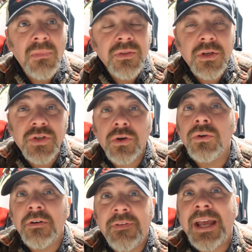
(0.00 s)
the
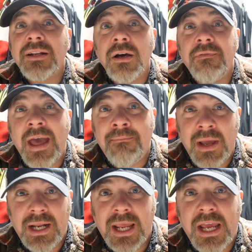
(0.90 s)
total effect of that
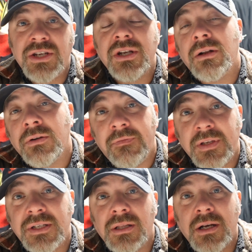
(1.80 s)
medication on a
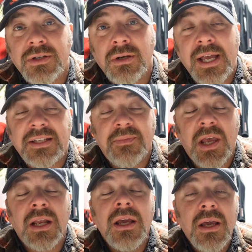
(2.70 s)
physiological
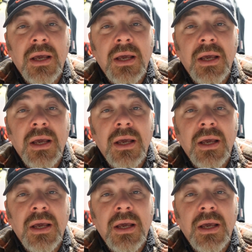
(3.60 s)
aspect.